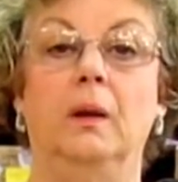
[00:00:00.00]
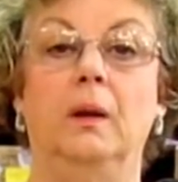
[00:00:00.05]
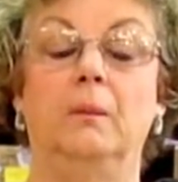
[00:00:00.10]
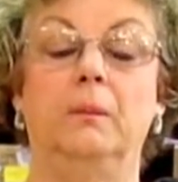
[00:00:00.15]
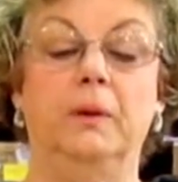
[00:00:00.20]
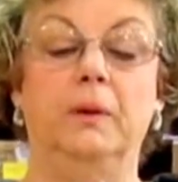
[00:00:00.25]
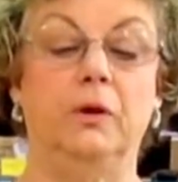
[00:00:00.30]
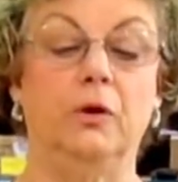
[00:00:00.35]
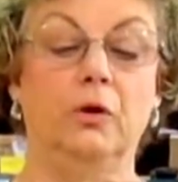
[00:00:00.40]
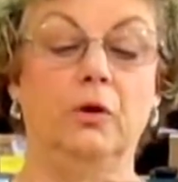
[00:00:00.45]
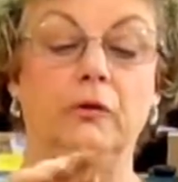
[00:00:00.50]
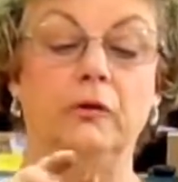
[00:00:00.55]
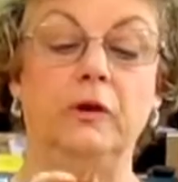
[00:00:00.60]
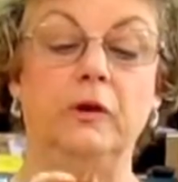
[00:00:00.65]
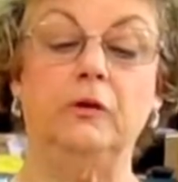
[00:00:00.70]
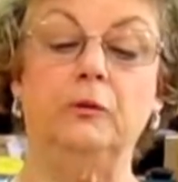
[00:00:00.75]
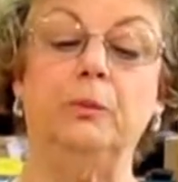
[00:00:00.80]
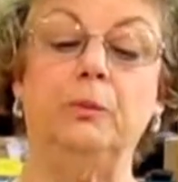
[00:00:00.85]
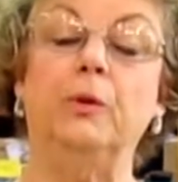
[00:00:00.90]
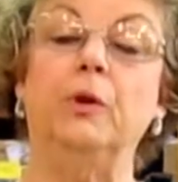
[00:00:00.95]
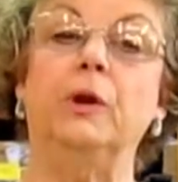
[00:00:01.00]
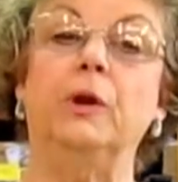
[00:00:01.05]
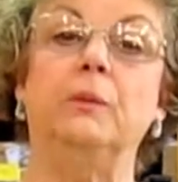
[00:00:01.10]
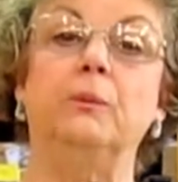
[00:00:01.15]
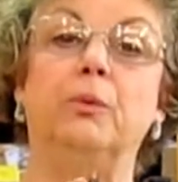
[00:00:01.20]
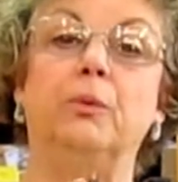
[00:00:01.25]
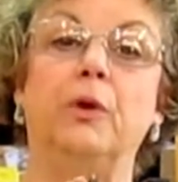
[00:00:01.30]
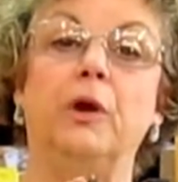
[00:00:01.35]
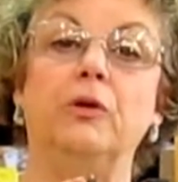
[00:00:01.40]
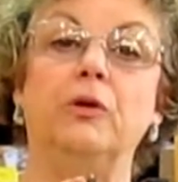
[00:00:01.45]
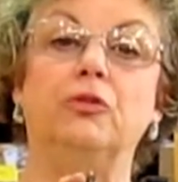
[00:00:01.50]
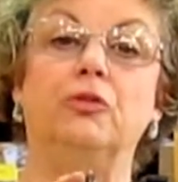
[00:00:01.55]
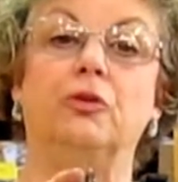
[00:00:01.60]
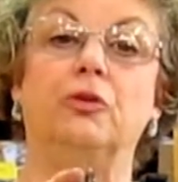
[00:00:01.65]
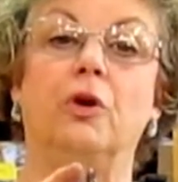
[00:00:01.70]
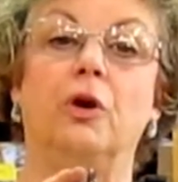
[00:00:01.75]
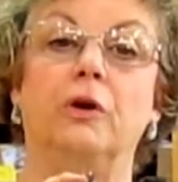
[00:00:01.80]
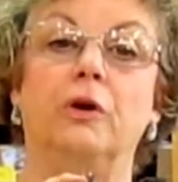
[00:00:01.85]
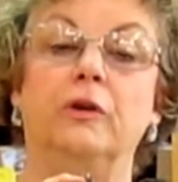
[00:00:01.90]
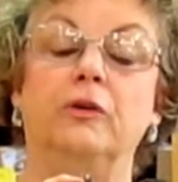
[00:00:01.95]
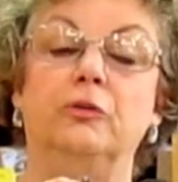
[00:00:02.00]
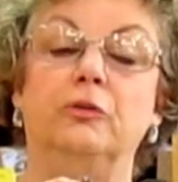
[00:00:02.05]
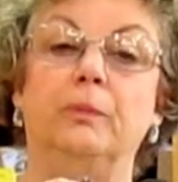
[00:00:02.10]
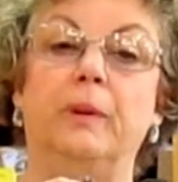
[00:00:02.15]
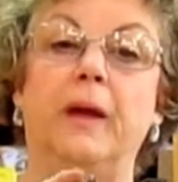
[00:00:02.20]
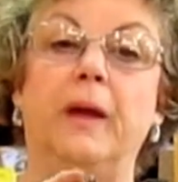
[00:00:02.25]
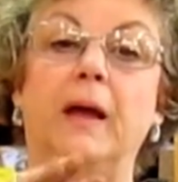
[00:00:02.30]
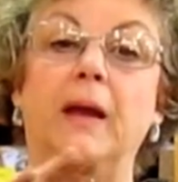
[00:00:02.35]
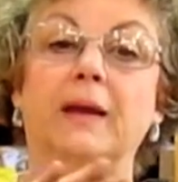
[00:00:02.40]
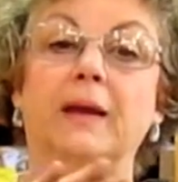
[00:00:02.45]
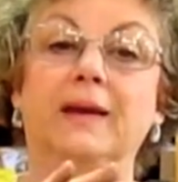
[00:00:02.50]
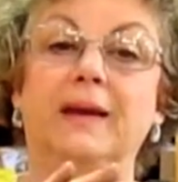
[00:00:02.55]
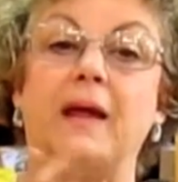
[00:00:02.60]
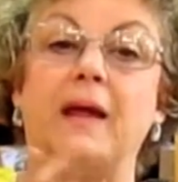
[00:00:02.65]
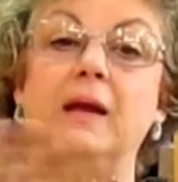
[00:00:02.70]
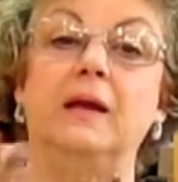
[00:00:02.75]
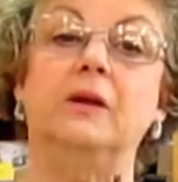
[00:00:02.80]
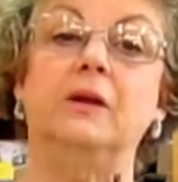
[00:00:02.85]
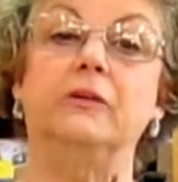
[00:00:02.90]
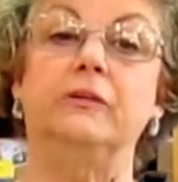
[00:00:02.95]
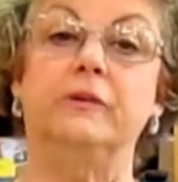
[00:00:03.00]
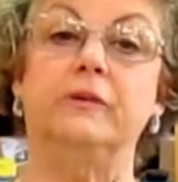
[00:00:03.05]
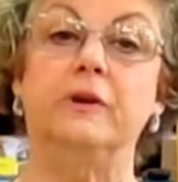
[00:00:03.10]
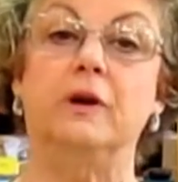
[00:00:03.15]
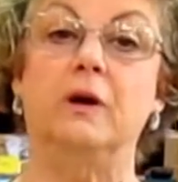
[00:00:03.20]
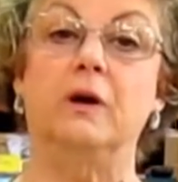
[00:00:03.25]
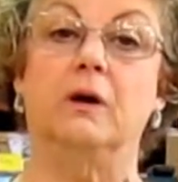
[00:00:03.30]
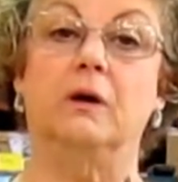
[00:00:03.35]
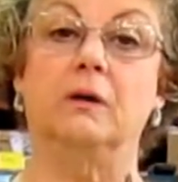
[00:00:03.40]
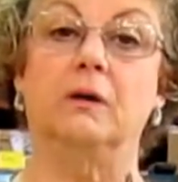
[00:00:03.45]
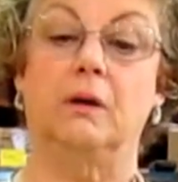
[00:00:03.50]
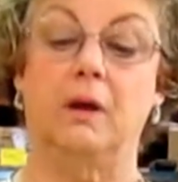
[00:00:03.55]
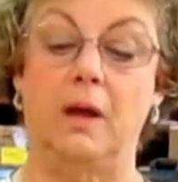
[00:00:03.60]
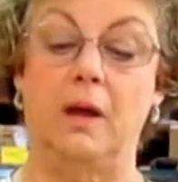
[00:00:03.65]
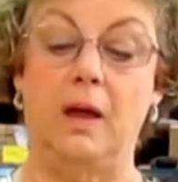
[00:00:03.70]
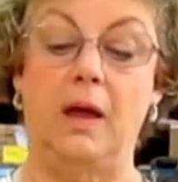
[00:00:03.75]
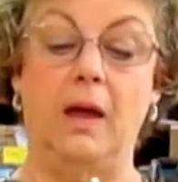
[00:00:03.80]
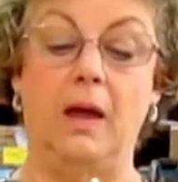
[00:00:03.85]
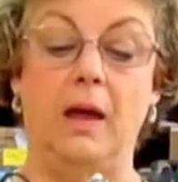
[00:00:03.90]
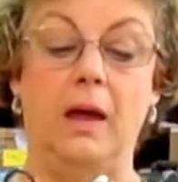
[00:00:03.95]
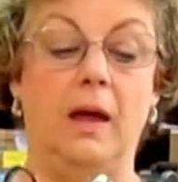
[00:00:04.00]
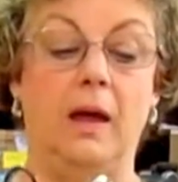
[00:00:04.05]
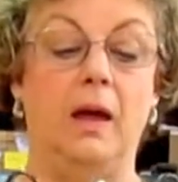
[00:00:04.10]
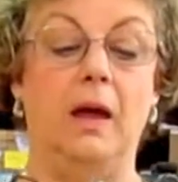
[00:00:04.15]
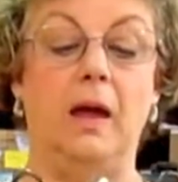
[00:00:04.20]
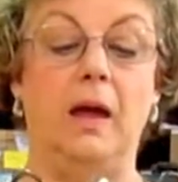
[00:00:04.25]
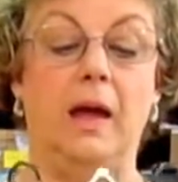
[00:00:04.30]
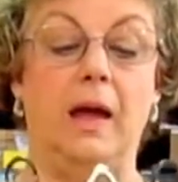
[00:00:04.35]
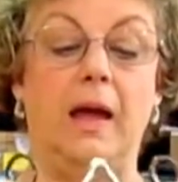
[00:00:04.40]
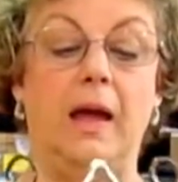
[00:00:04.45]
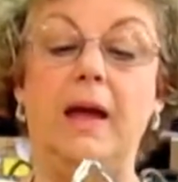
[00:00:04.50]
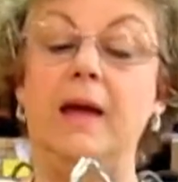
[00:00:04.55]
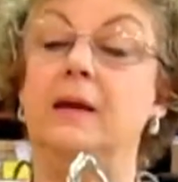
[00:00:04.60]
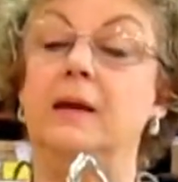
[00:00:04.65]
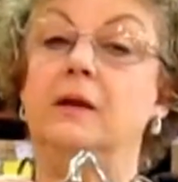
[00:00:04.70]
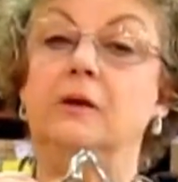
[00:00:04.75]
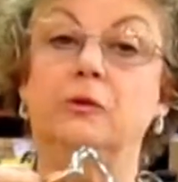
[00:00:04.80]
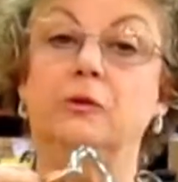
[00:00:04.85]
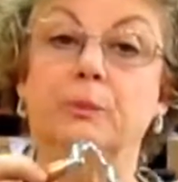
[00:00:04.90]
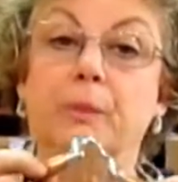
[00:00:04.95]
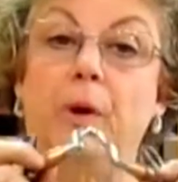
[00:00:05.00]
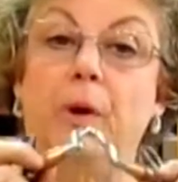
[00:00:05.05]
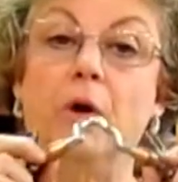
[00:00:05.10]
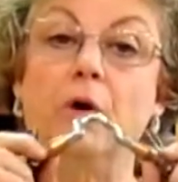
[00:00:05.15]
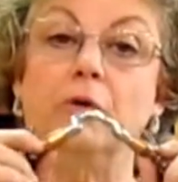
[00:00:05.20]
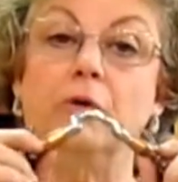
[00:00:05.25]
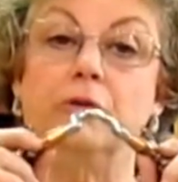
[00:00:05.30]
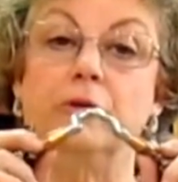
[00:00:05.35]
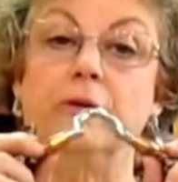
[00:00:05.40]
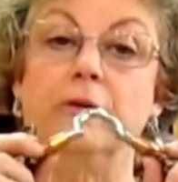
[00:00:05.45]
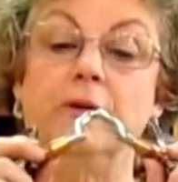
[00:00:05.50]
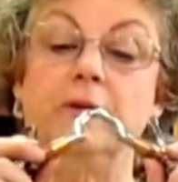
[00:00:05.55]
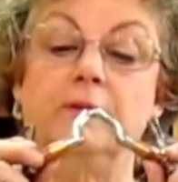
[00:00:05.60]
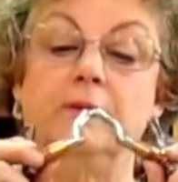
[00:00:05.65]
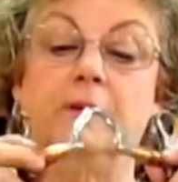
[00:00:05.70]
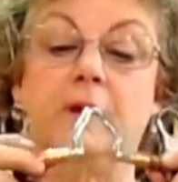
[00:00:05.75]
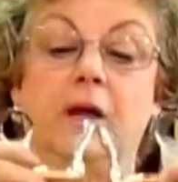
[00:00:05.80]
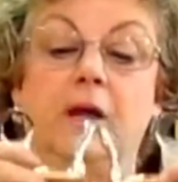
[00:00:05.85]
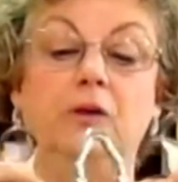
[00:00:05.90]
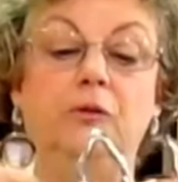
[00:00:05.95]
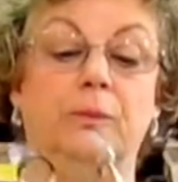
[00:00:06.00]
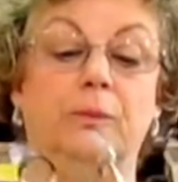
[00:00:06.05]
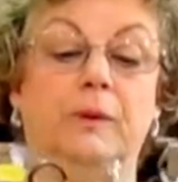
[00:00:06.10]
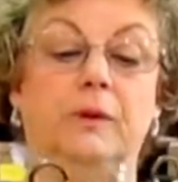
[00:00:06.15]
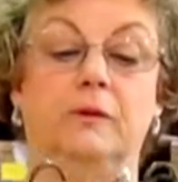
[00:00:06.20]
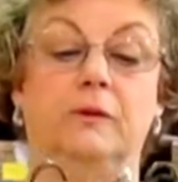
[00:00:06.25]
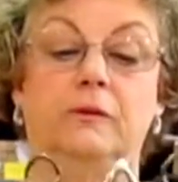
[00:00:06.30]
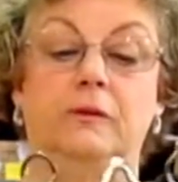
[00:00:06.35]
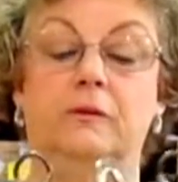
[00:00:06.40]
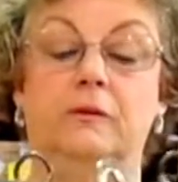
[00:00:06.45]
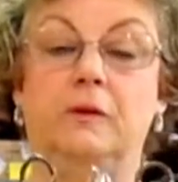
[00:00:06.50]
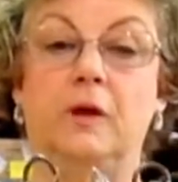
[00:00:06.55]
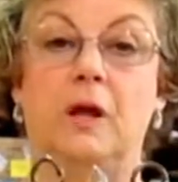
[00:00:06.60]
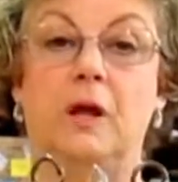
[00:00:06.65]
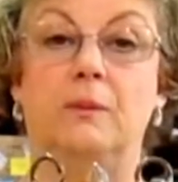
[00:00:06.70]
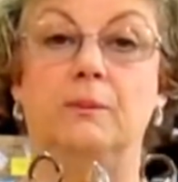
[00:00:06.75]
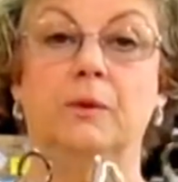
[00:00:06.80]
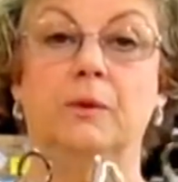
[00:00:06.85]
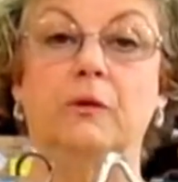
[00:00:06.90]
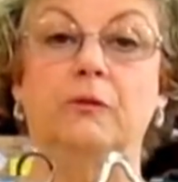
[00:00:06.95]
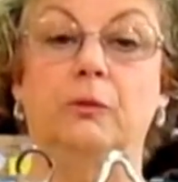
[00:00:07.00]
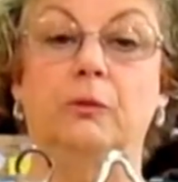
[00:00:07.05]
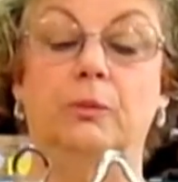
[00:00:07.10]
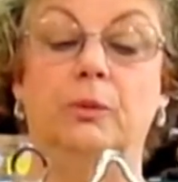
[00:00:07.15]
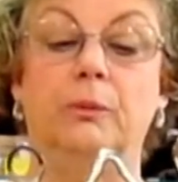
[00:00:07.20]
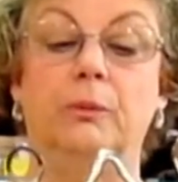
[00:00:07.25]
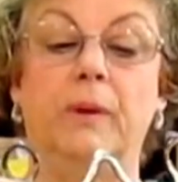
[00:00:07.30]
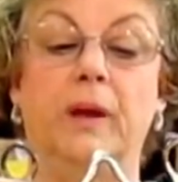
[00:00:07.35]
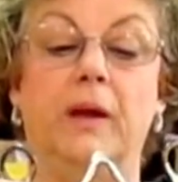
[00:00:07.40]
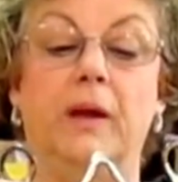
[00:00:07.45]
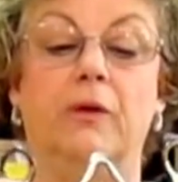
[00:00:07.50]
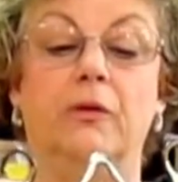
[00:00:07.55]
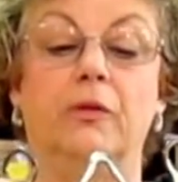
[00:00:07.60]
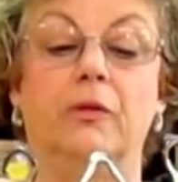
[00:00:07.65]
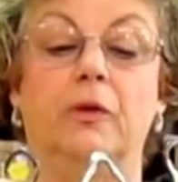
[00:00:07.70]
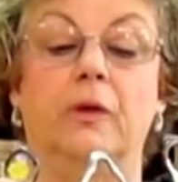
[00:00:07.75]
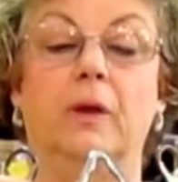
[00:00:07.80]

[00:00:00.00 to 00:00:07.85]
because it's putting pressure on his palate and his tongue and his bars in this case because it's got a movable mouth.